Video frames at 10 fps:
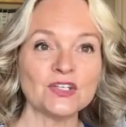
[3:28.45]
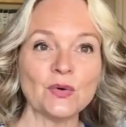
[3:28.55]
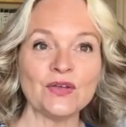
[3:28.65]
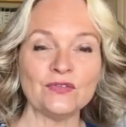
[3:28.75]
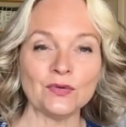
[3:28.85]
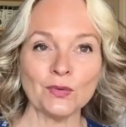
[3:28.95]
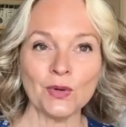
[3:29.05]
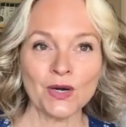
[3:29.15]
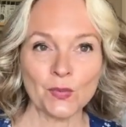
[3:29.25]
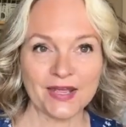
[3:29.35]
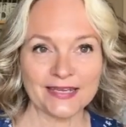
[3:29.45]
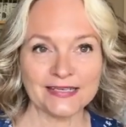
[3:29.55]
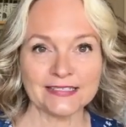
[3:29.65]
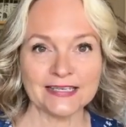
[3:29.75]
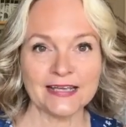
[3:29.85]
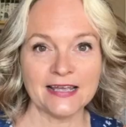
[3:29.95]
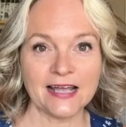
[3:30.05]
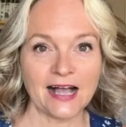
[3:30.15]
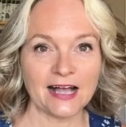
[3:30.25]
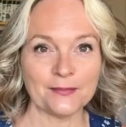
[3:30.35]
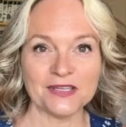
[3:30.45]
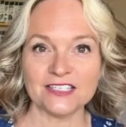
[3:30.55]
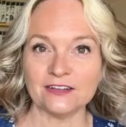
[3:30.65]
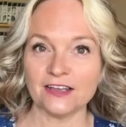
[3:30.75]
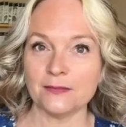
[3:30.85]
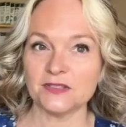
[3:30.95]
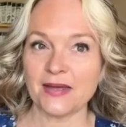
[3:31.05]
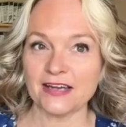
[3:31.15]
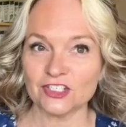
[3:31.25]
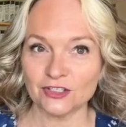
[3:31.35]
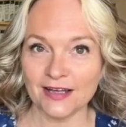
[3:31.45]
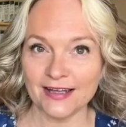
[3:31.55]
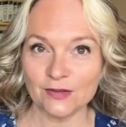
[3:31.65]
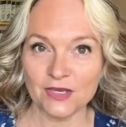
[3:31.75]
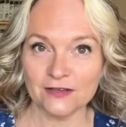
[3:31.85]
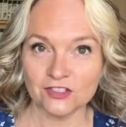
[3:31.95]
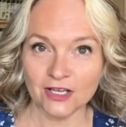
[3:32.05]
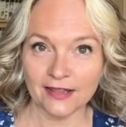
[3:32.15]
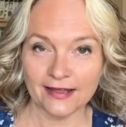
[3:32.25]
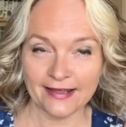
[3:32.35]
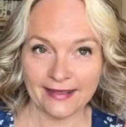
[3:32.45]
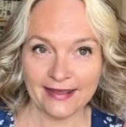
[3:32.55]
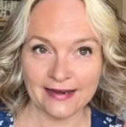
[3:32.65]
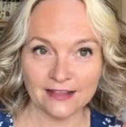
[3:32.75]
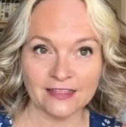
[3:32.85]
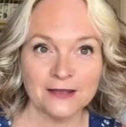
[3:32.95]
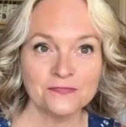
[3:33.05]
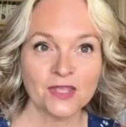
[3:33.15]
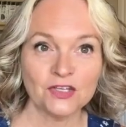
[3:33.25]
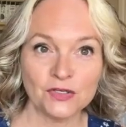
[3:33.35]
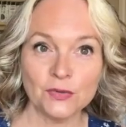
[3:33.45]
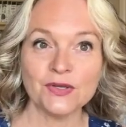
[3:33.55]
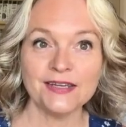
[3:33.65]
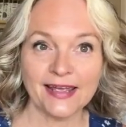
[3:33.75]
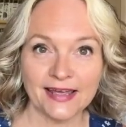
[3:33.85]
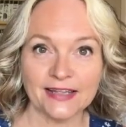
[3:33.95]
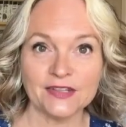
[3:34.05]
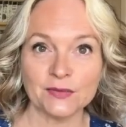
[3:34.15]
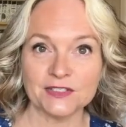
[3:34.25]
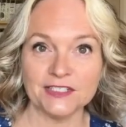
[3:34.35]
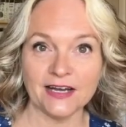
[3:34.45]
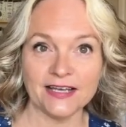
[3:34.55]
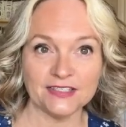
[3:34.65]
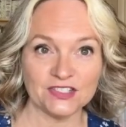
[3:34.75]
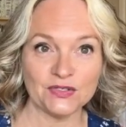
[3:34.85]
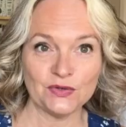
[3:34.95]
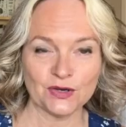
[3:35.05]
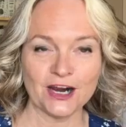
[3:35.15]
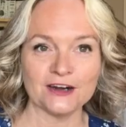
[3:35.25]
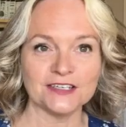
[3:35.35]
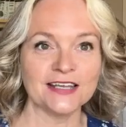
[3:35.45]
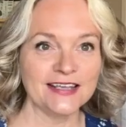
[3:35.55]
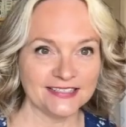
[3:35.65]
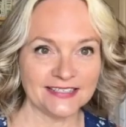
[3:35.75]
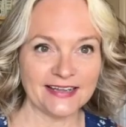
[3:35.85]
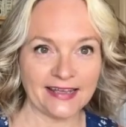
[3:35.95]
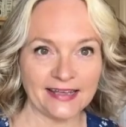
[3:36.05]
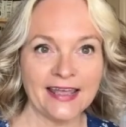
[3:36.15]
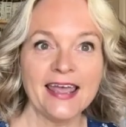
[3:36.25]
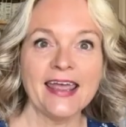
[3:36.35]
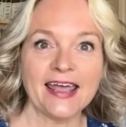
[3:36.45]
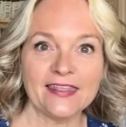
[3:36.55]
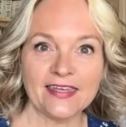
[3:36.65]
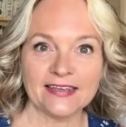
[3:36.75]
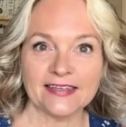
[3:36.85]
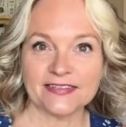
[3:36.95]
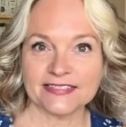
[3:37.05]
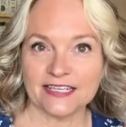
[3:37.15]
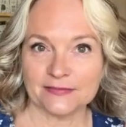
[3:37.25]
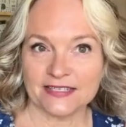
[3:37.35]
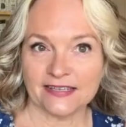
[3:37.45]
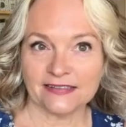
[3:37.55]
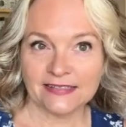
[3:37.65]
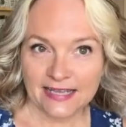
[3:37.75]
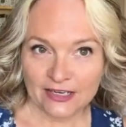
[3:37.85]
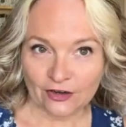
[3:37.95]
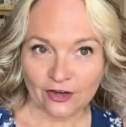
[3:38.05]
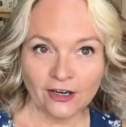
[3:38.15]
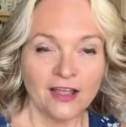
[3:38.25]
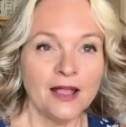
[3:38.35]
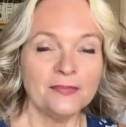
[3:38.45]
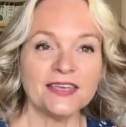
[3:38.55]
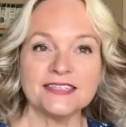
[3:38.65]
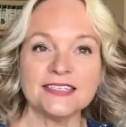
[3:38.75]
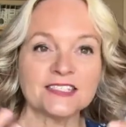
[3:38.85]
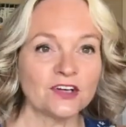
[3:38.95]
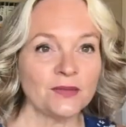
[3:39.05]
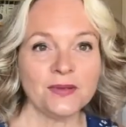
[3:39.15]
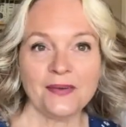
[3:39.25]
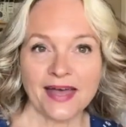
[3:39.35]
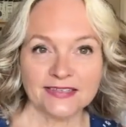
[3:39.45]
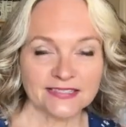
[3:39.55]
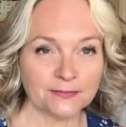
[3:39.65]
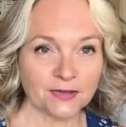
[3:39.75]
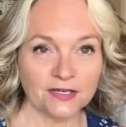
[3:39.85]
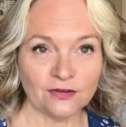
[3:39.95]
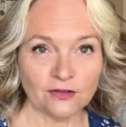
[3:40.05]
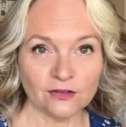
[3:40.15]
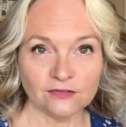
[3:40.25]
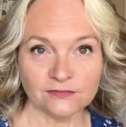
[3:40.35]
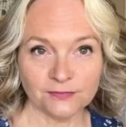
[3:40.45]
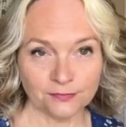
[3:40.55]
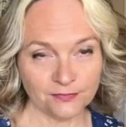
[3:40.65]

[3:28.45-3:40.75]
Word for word: So if you don't want to wait um, until it comes back July, the week of July 8th, you can add those dies to your cart today and then get the stamp set later because it's going to be past the bundle